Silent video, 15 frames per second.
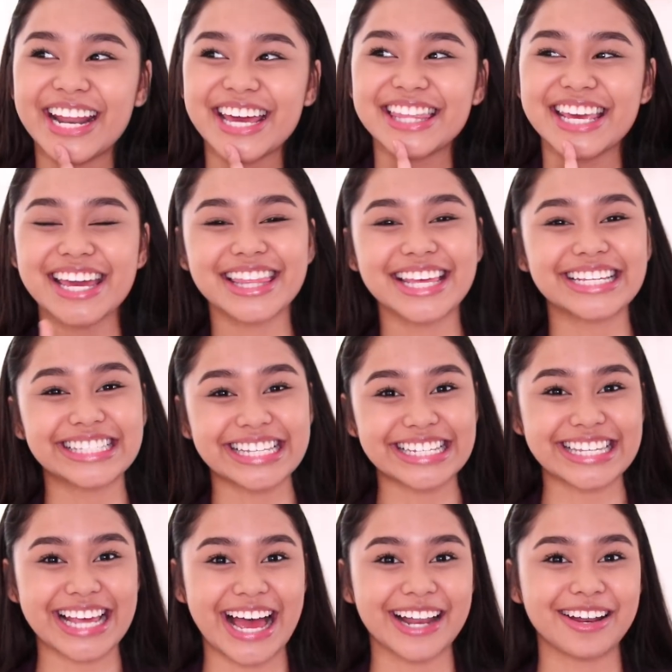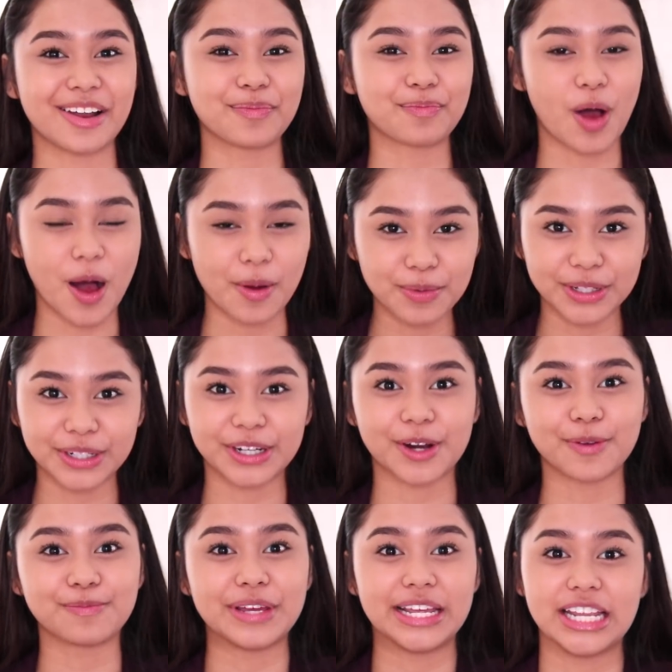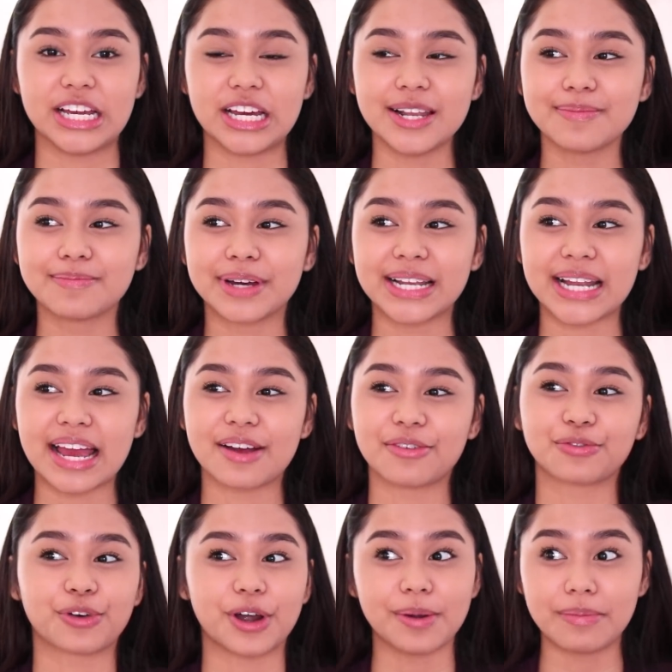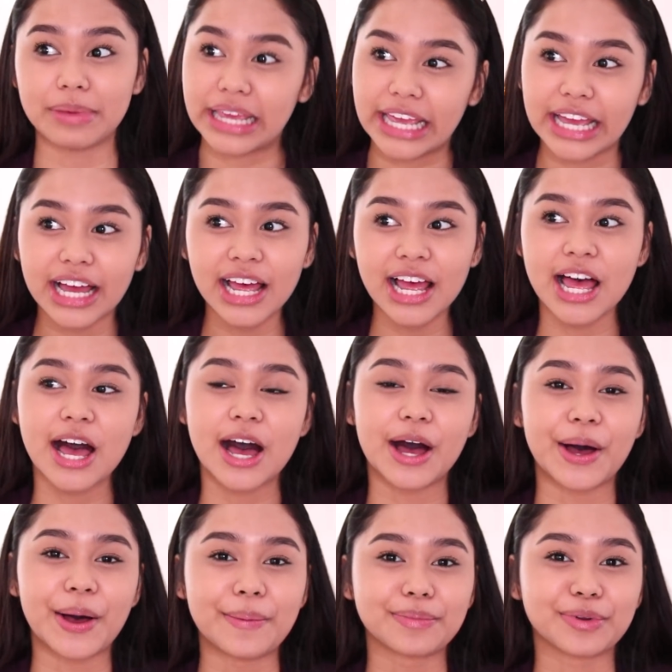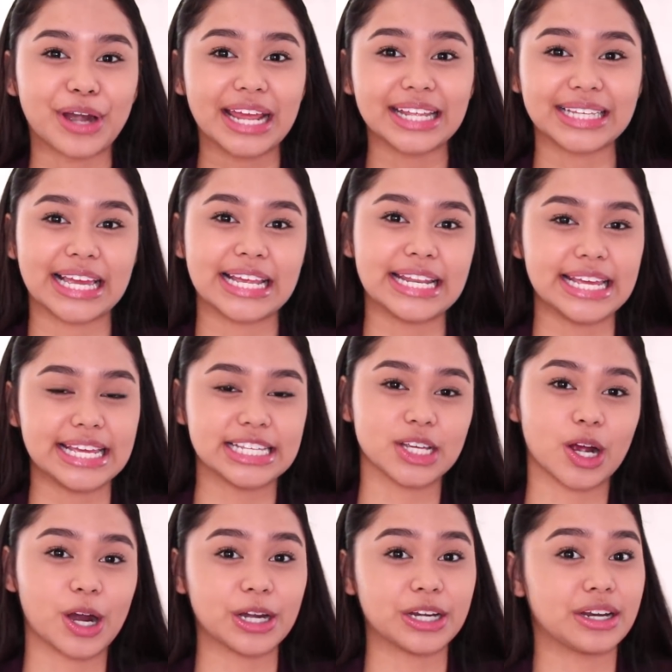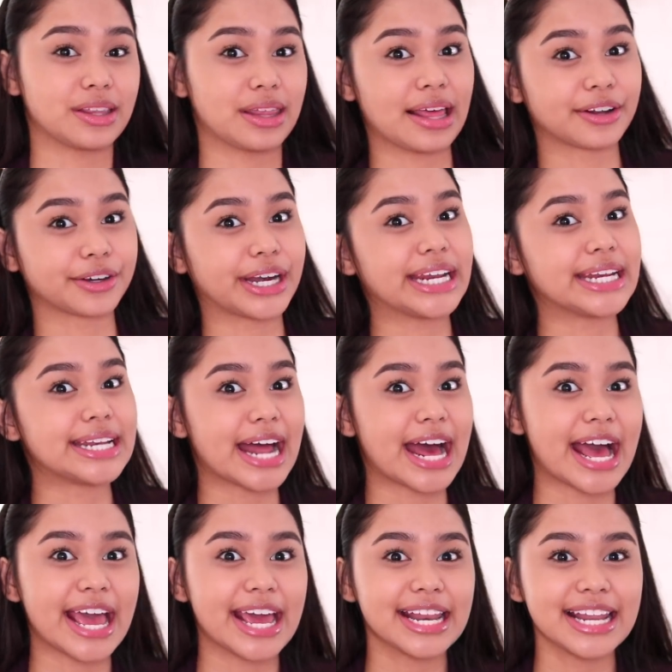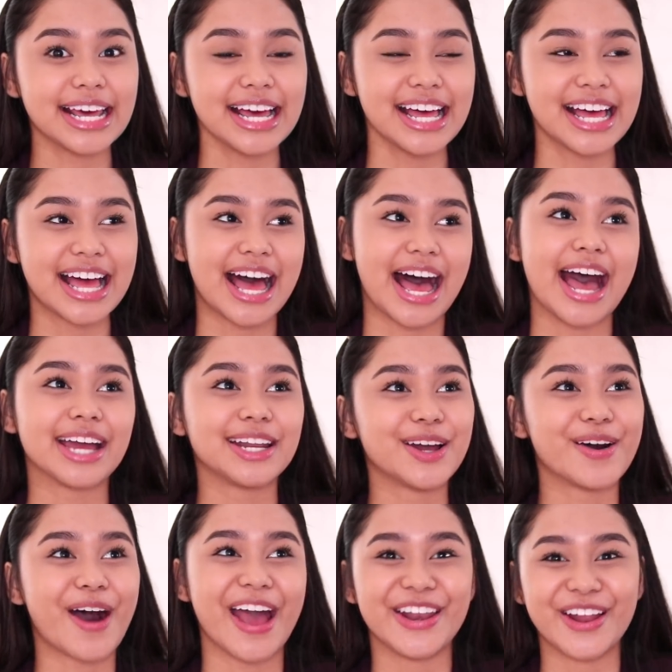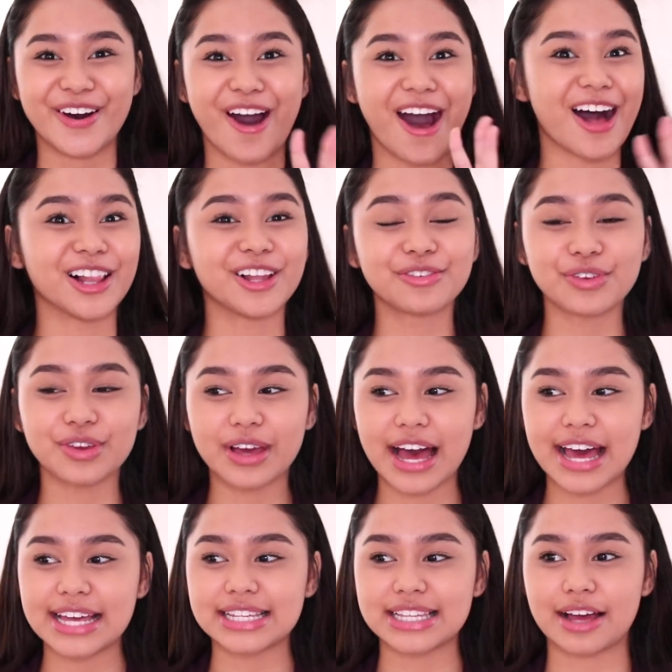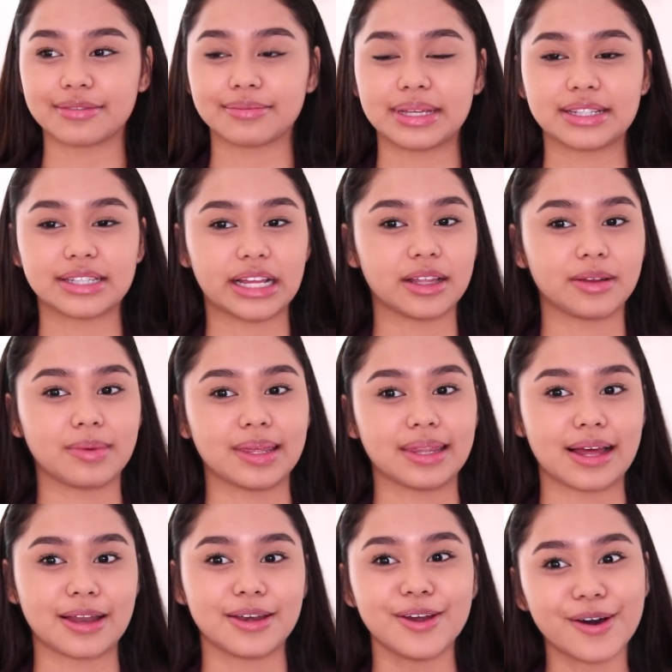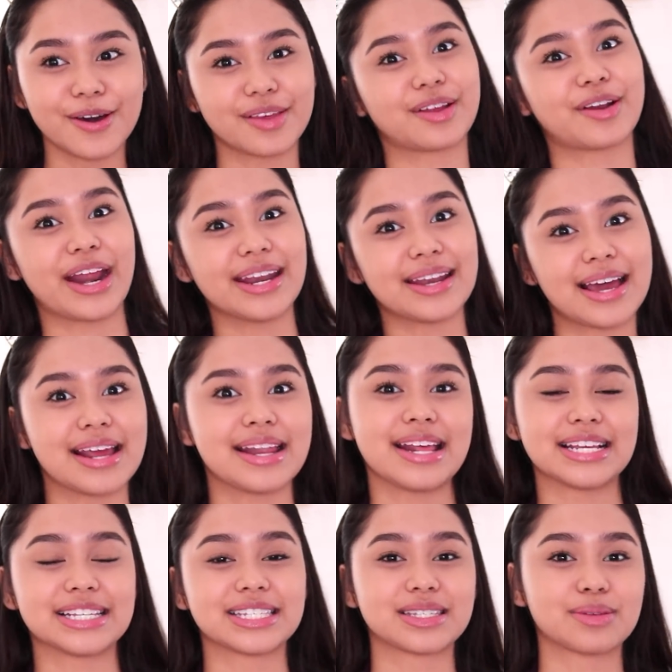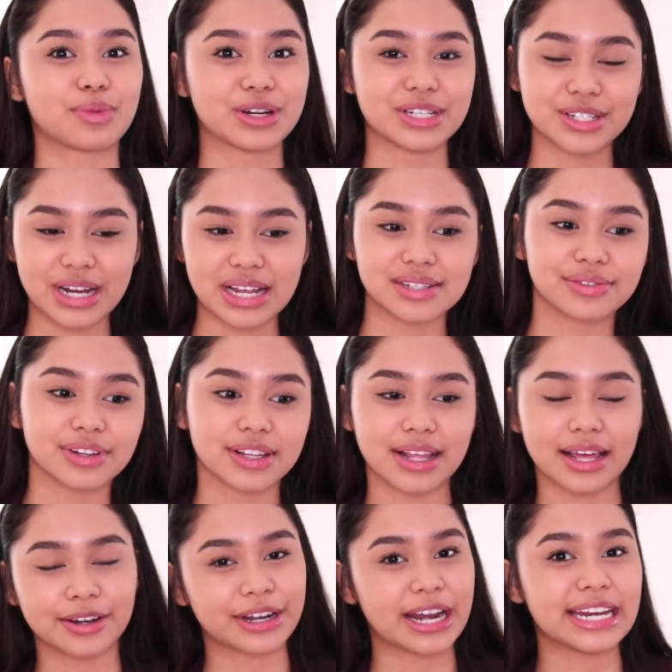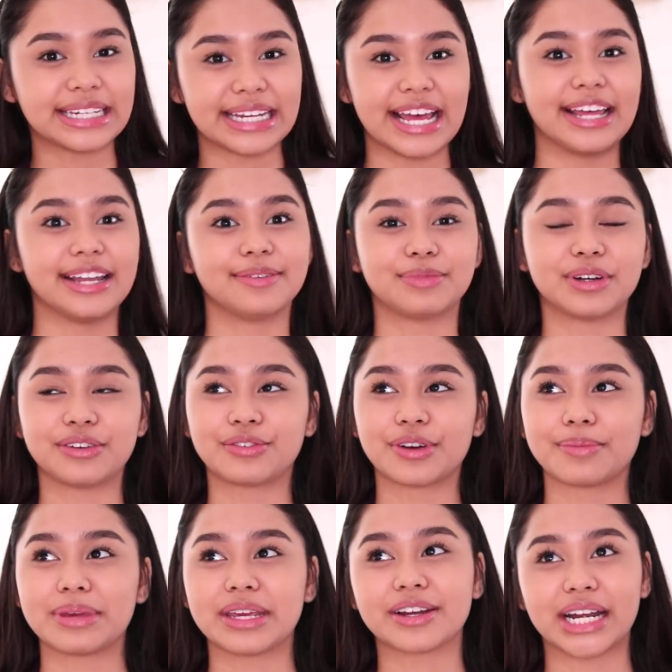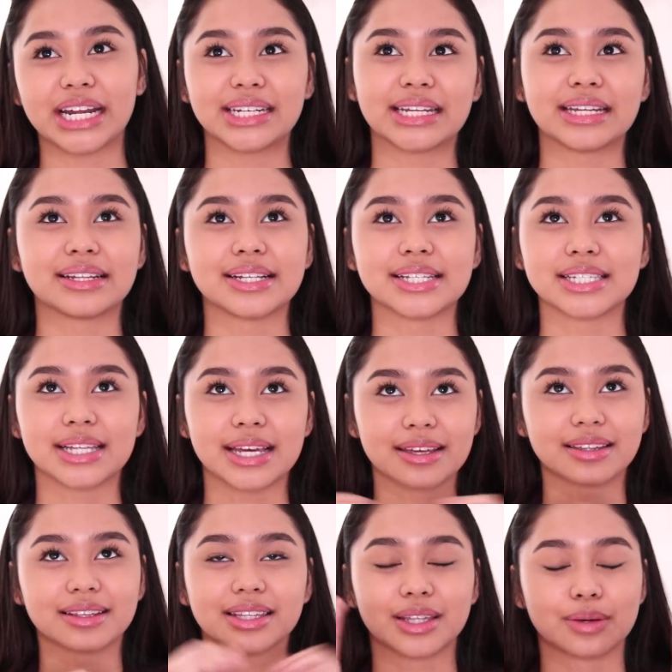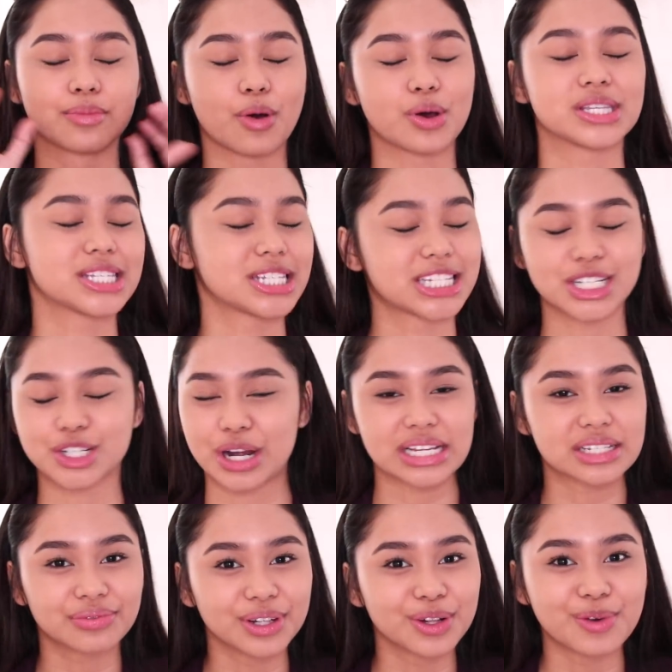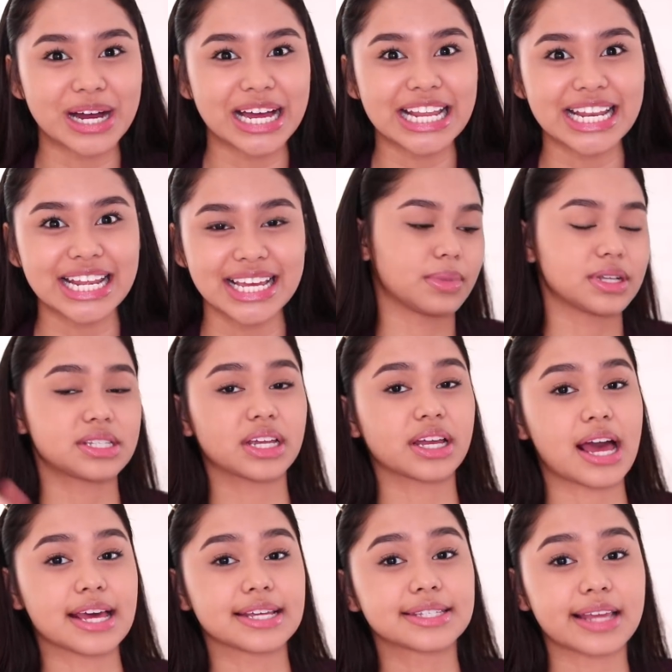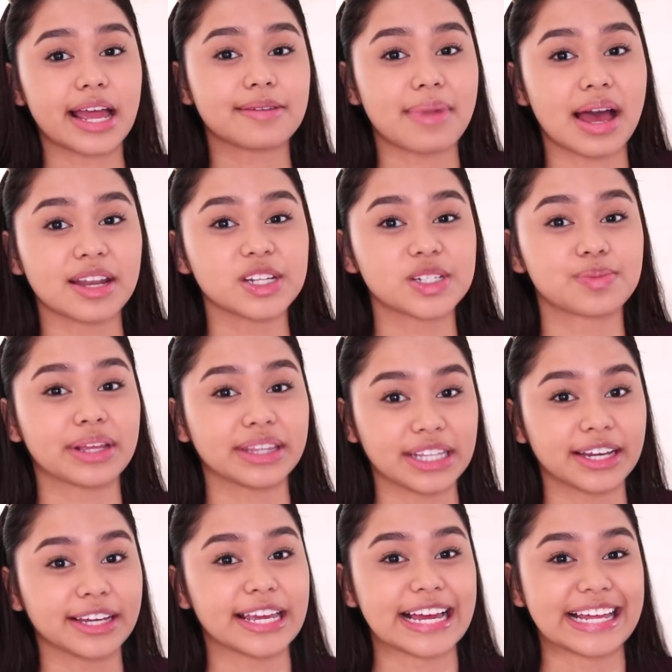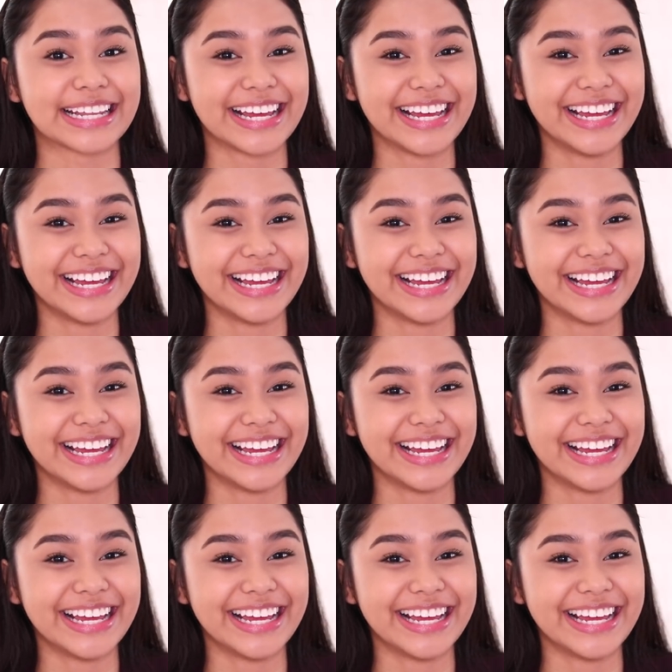And I think this is an unpopular opinion, but for me, um, grade 10 is harder than grade 9. I know, I know, all of you guys have been telling me that, no, grade 9 is more stressful than grade 10. But for me, grade 10 is like the most stressful one. Basta guys, time management lang yan.